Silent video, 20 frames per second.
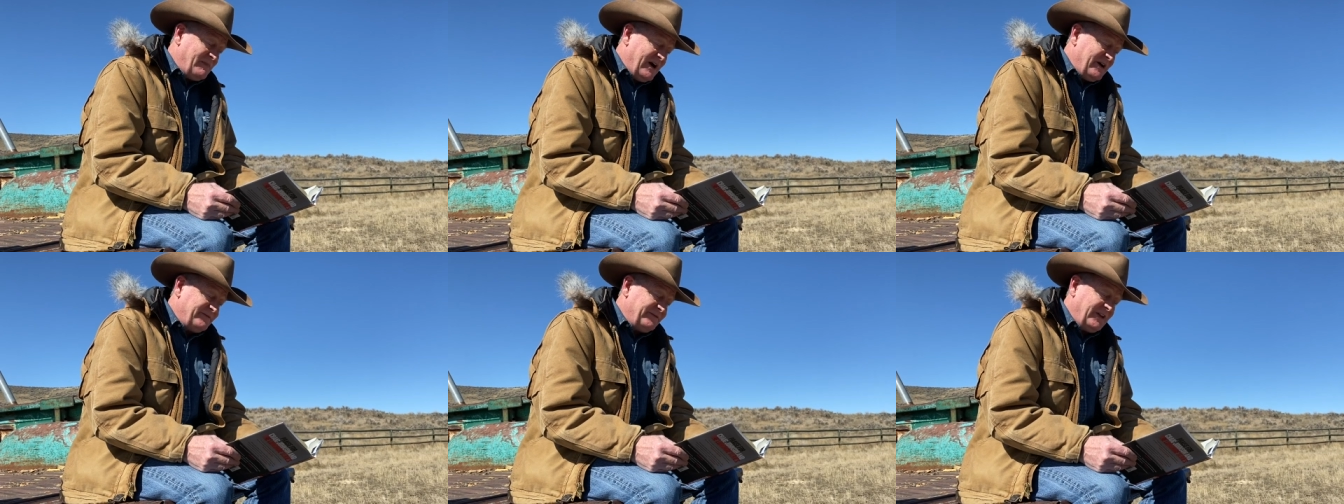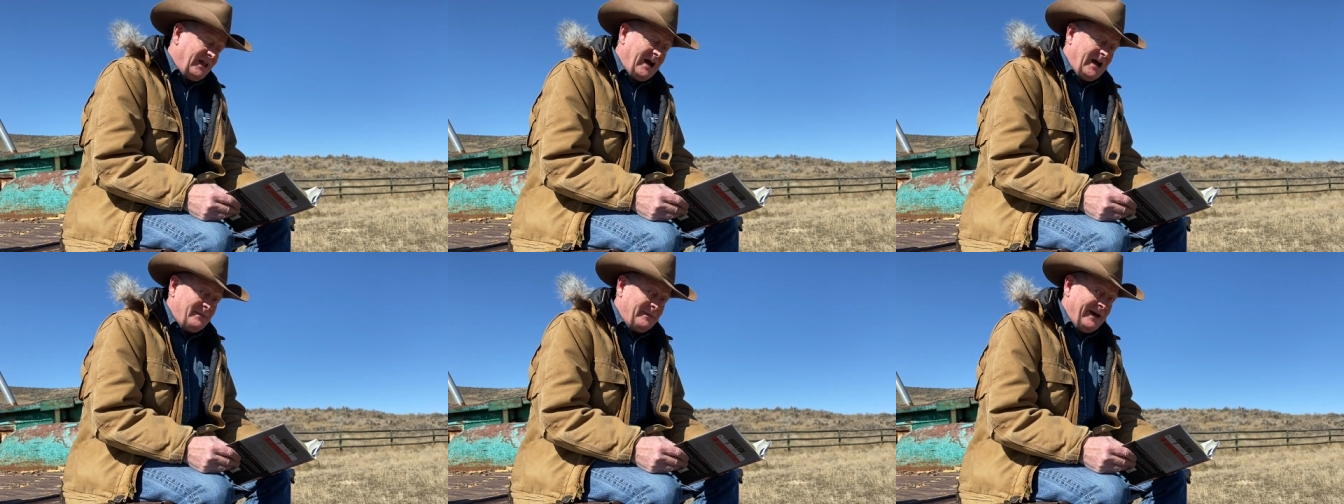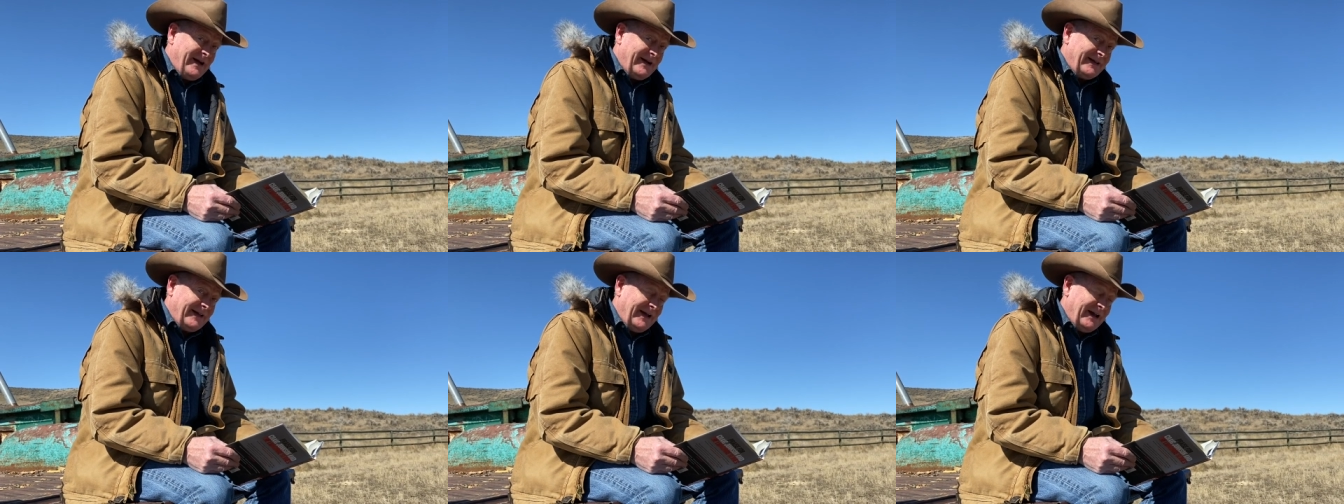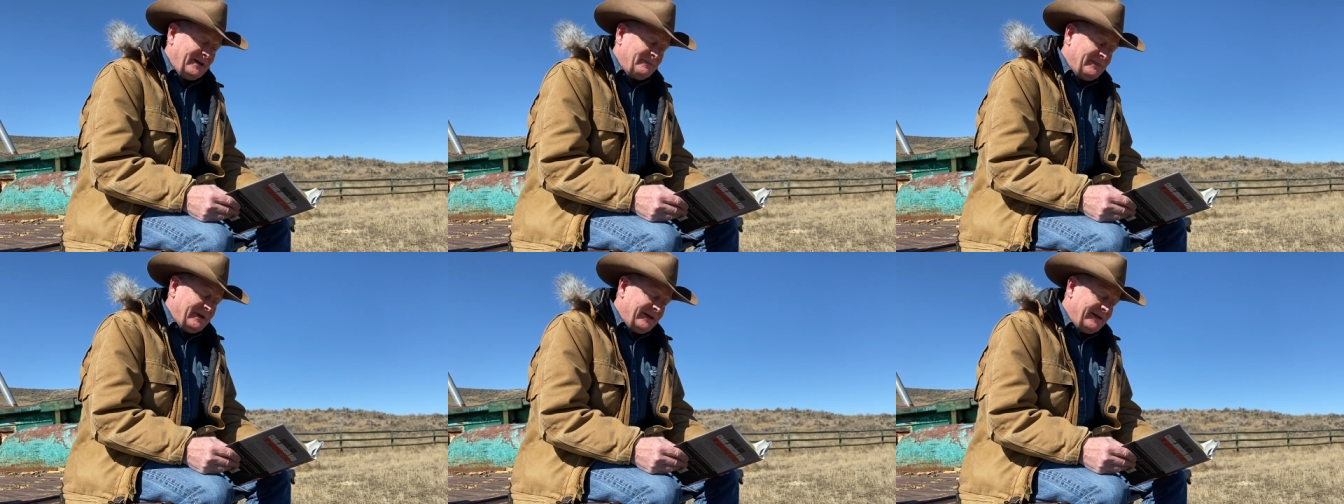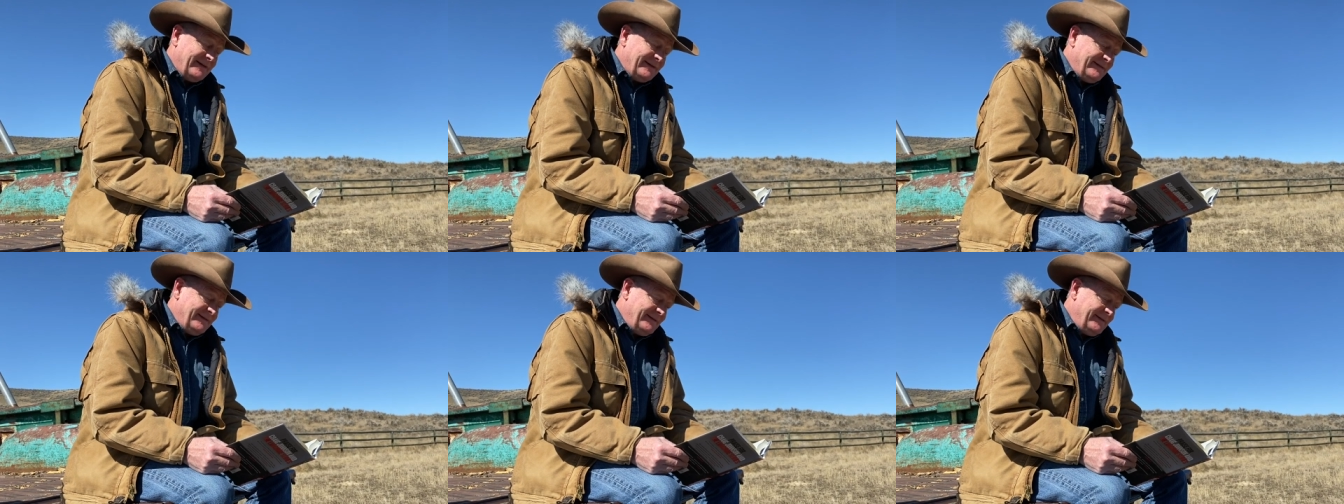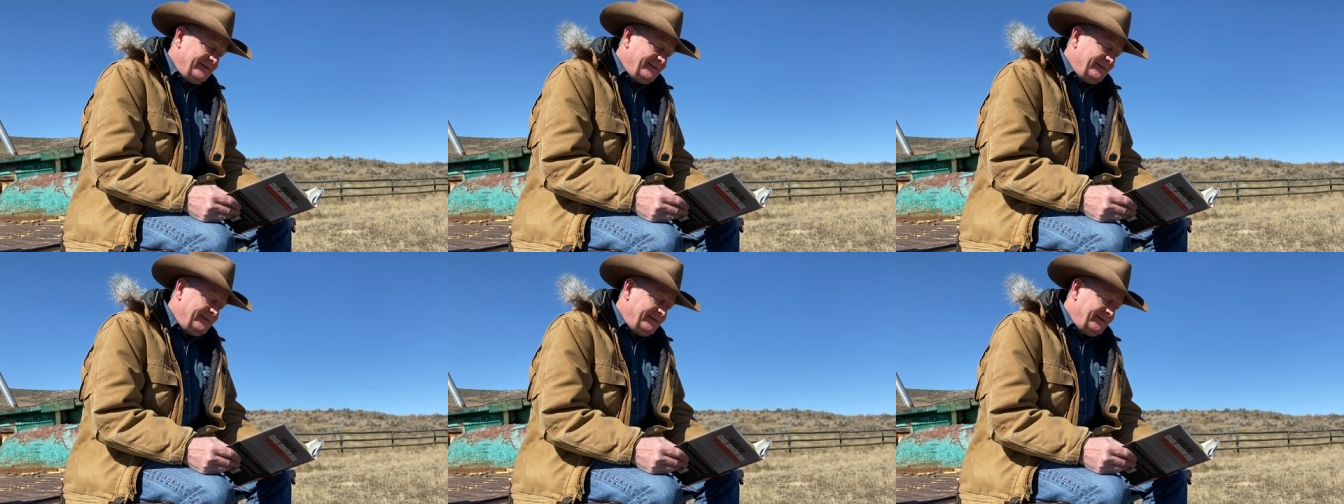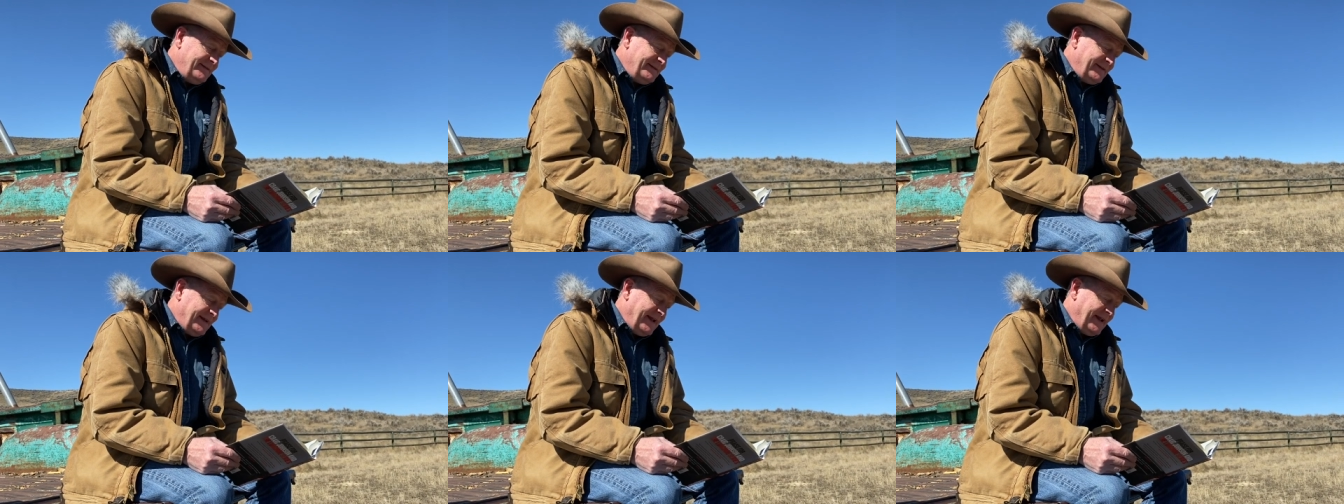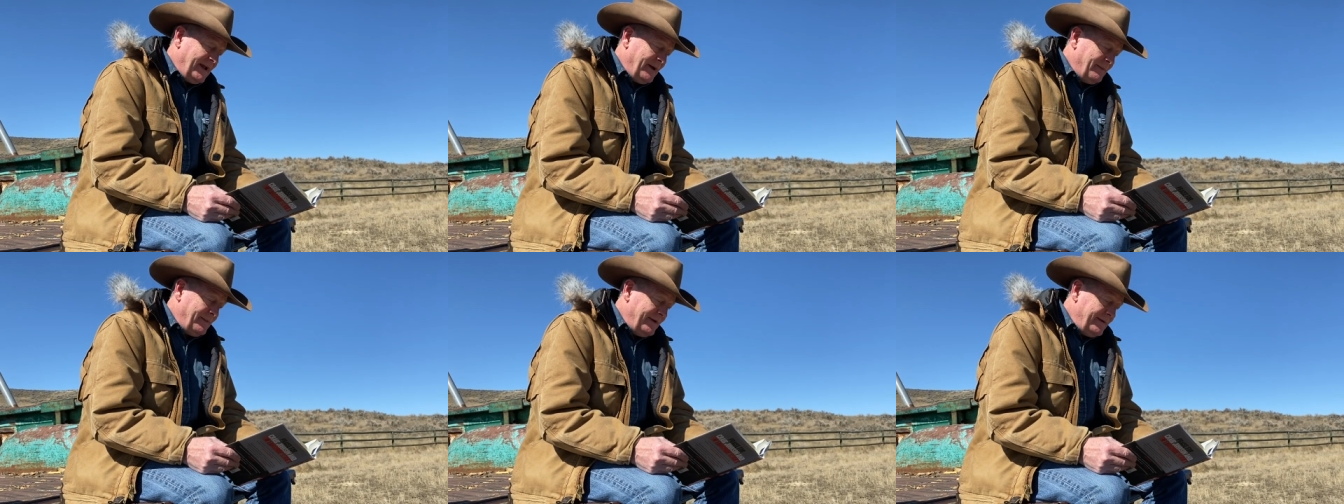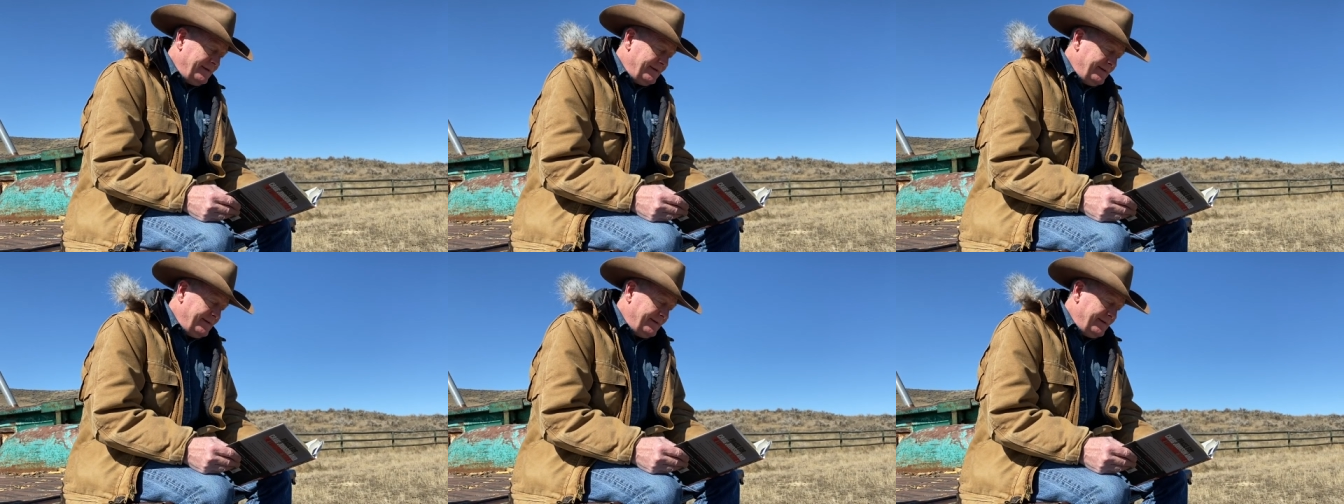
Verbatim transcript: my fly back at me. Damn.